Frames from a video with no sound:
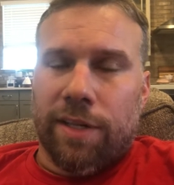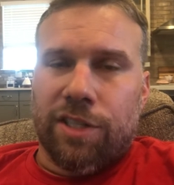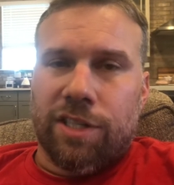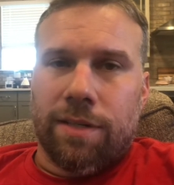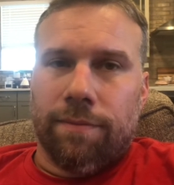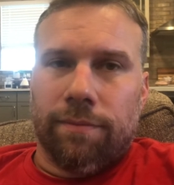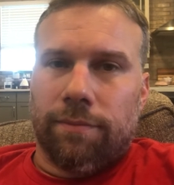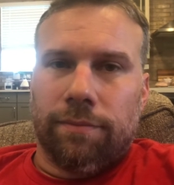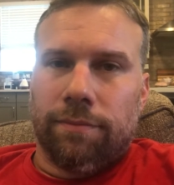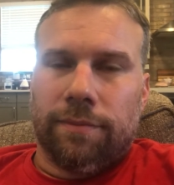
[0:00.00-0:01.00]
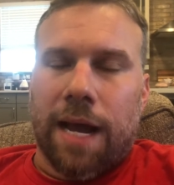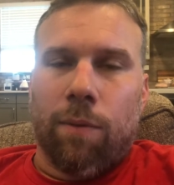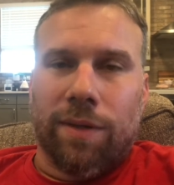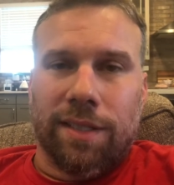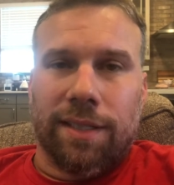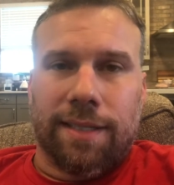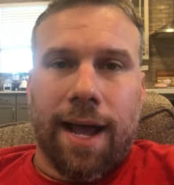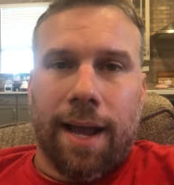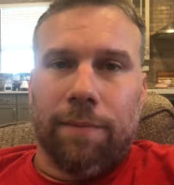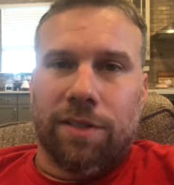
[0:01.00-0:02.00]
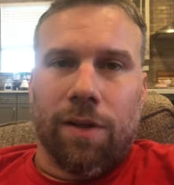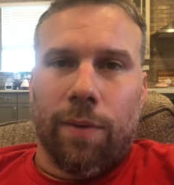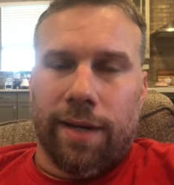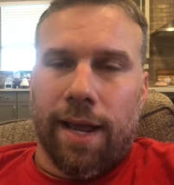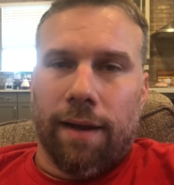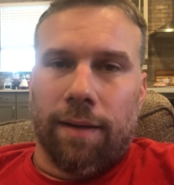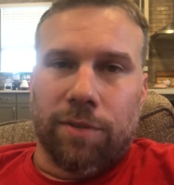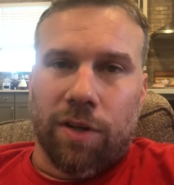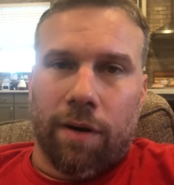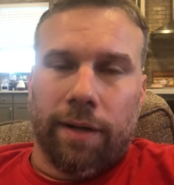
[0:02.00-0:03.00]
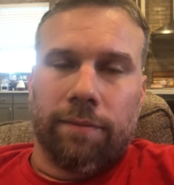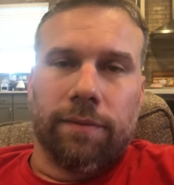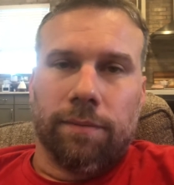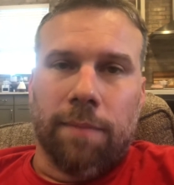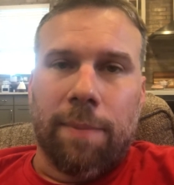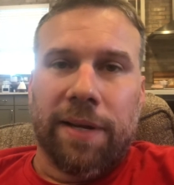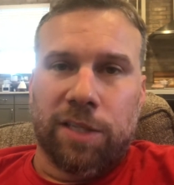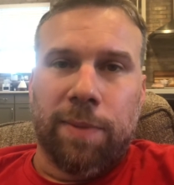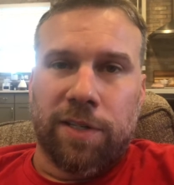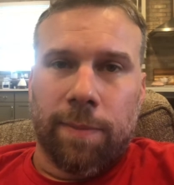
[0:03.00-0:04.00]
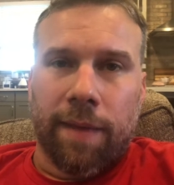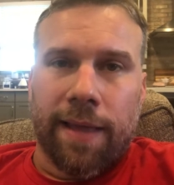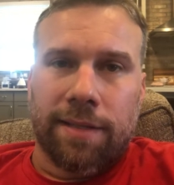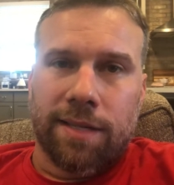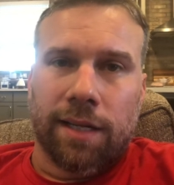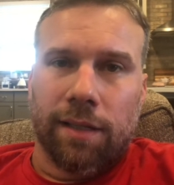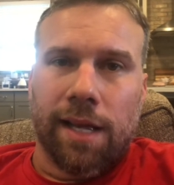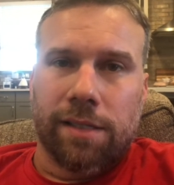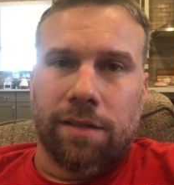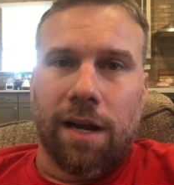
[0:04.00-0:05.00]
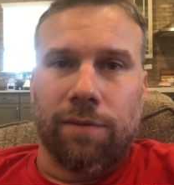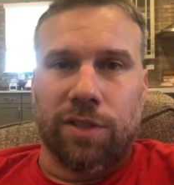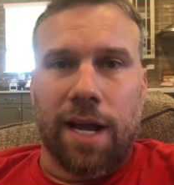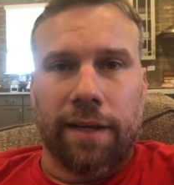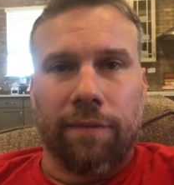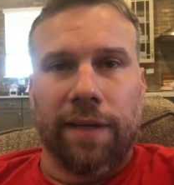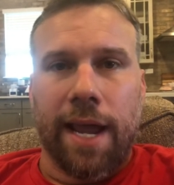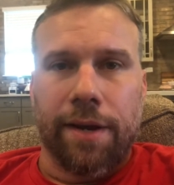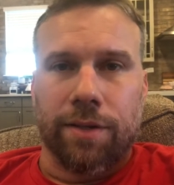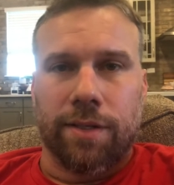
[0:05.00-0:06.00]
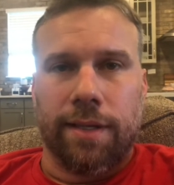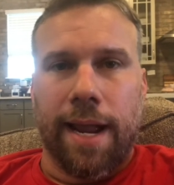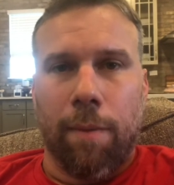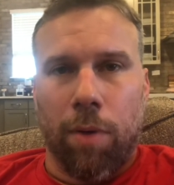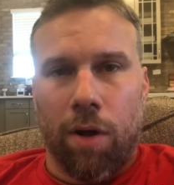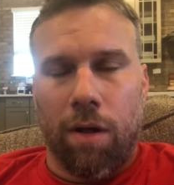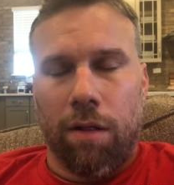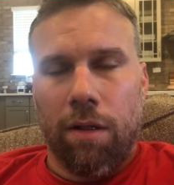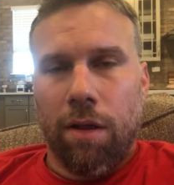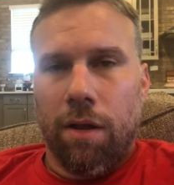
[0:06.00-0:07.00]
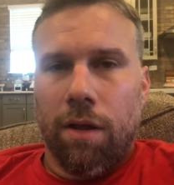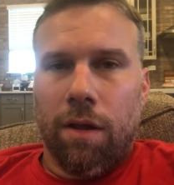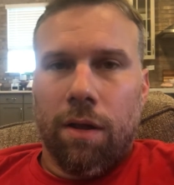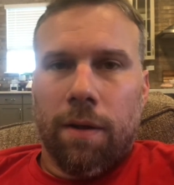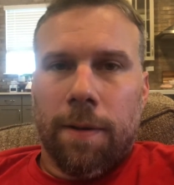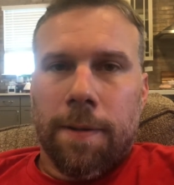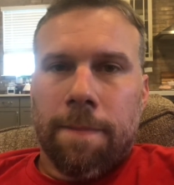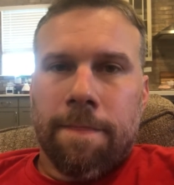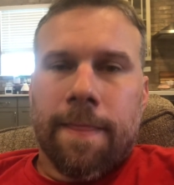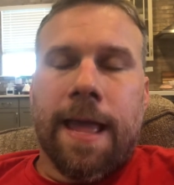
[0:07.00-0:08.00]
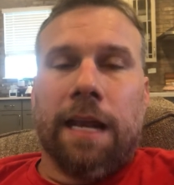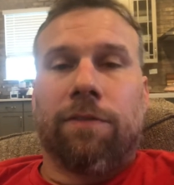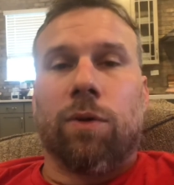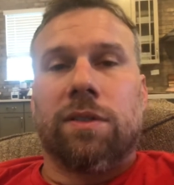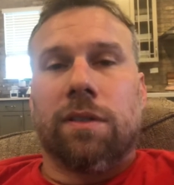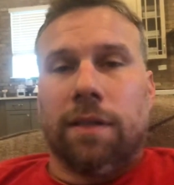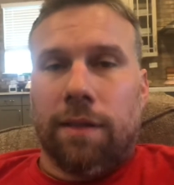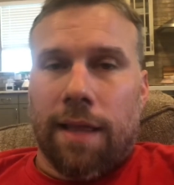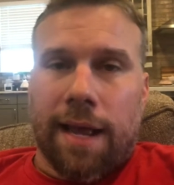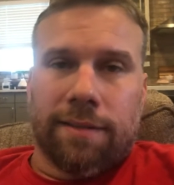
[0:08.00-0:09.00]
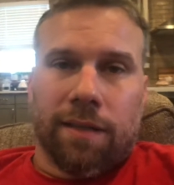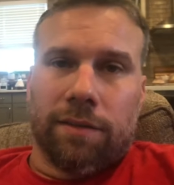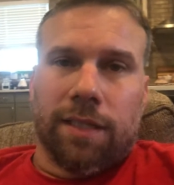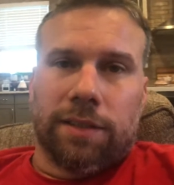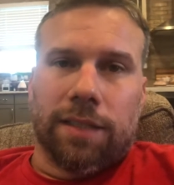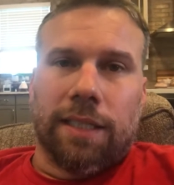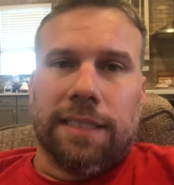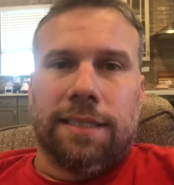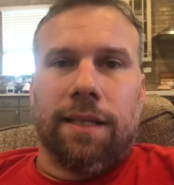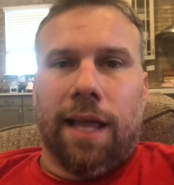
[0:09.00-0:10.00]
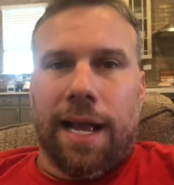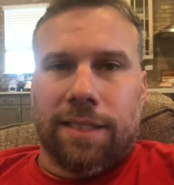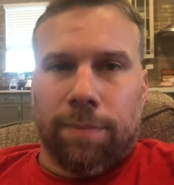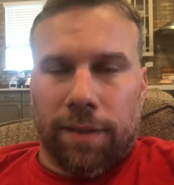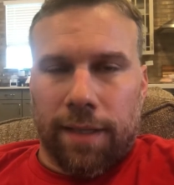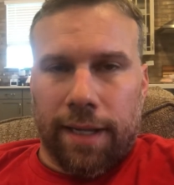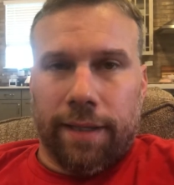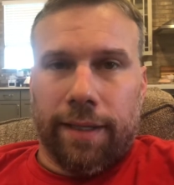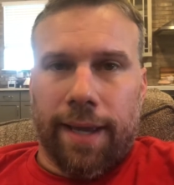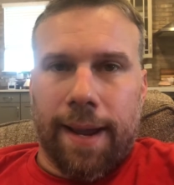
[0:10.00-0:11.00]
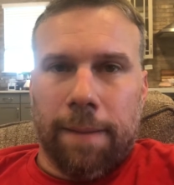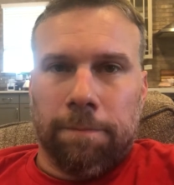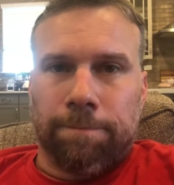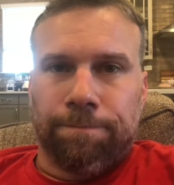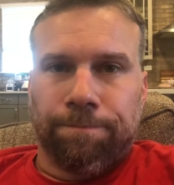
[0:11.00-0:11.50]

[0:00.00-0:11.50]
It's just that wasn't the time to slow it down. I'm sorry. My biggest bitch about that second to last drive was not giving Akers the damn ball. And of course, the last thing I'll touch on is the last play of the game.